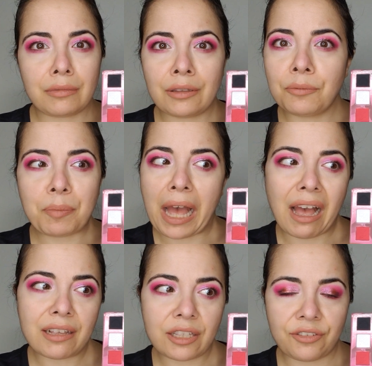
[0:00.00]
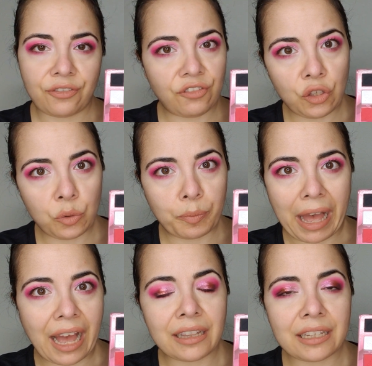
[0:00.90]
The past few
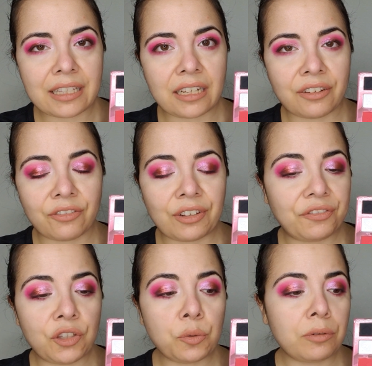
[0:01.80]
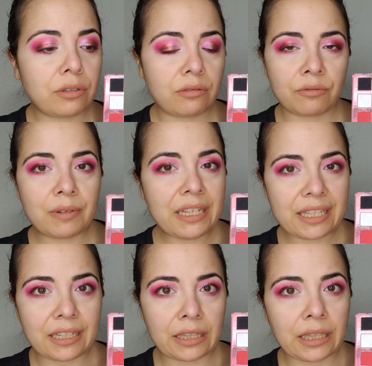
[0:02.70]
palettes that I've reviewed
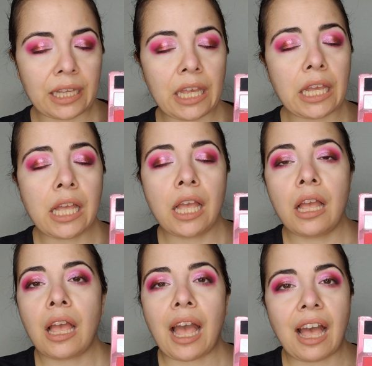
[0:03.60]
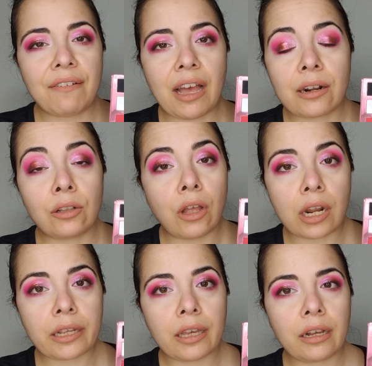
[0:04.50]
recently have had a lot
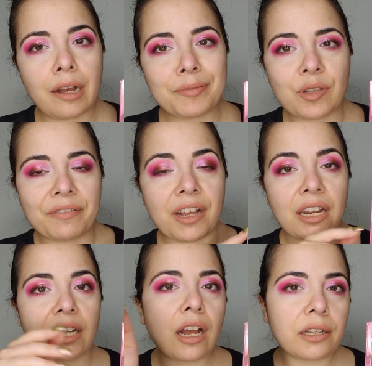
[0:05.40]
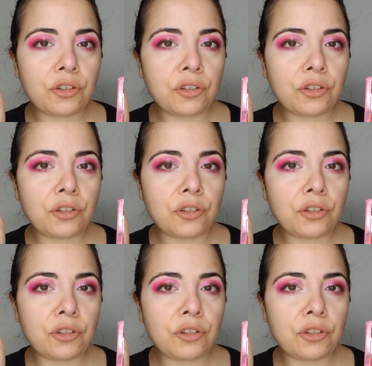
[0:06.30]
of kick up, so I've kind of gotten